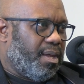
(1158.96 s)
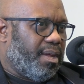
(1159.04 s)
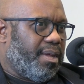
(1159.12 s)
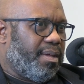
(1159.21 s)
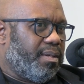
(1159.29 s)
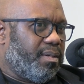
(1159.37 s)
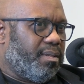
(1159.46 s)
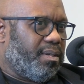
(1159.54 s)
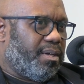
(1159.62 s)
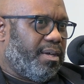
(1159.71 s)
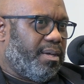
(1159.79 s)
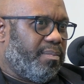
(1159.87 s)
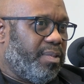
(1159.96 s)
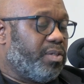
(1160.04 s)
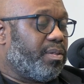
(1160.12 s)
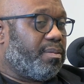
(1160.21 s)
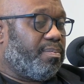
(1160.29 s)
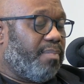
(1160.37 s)
And
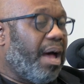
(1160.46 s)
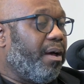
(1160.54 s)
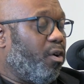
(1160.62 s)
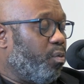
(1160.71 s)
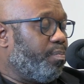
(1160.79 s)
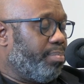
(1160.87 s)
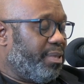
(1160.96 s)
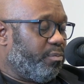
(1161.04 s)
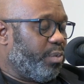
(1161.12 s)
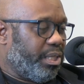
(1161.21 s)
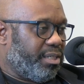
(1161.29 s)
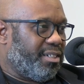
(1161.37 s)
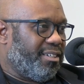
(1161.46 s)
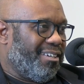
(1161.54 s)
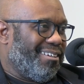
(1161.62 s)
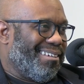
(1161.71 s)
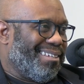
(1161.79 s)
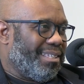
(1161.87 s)
it's my hope and wish
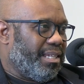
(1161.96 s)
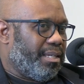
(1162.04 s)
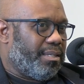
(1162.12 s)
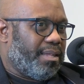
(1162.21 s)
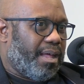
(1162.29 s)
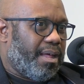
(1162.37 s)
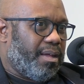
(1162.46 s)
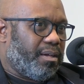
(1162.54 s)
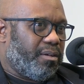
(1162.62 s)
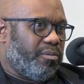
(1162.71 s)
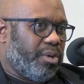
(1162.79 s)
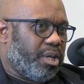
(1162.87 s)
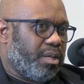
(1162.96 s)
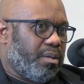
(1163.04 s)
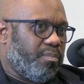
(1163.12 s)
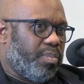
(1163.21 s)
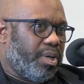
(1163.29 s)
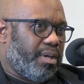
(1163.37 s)
that that
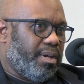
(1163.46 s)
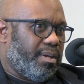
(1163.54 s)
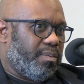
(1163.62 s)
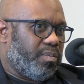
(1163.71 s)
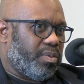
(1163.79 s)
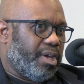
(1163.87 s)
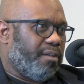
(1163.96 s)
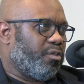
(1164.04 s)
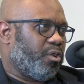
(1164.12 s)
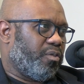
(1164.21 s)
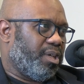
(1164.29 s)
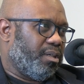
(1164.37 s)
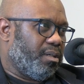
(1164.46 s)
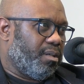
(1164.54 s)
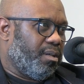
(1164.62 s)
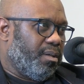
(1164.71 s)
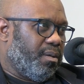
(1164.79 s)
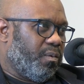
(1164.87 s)
curriculum becomes evergreen
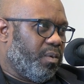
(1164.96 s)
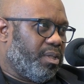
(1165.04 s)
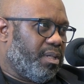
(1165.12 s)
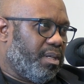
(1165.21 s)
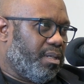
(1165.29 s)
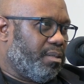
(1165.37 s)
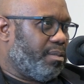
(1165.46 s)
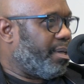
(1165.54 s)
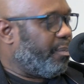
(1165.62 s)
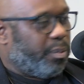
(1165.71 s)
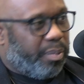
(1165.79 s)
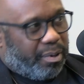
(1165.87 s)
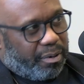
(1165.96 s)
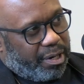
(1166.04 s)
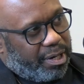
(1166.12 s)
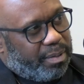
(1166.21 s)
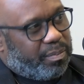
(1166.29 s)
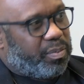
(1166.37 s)
within summer
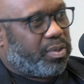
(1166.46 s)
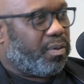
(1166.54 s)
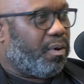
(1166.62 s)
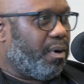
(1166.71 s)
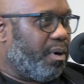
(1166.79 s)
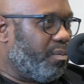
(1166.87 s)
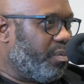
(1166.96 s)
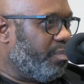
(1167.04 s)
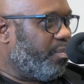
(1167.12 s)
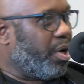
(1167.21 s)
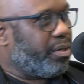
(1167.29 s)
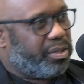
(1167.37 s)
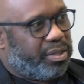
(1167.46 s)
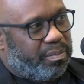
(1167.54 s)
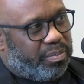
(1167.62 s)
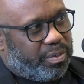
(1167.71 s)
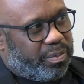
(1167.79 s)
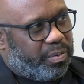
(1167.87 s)
programs or in
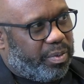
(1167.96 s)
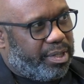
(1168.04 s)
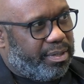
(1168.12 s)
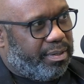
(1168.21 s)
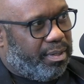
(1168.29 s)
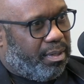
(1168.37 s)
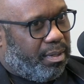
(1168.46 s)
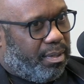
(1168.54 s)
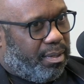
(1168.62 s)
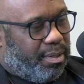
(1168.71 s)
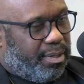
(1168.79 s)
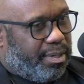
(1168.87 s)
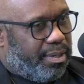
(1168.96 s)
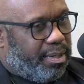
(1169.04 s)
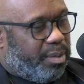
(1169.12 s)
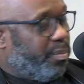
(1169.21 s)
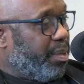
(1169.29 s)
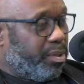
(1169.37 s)
partnership with
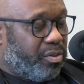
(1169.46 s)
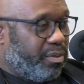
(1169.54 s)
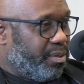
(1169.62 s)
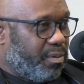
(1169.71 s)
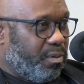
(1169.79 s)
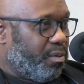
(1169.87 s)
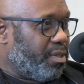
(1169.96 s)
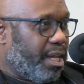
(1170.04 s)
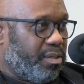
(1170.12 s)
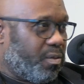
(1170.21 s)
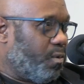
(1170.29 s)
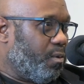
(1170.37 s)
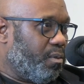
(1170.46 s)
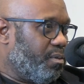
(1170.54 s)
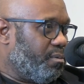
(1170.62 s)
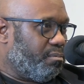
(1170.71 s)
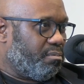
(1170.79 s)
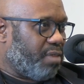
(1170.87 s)
elementary schools, high school,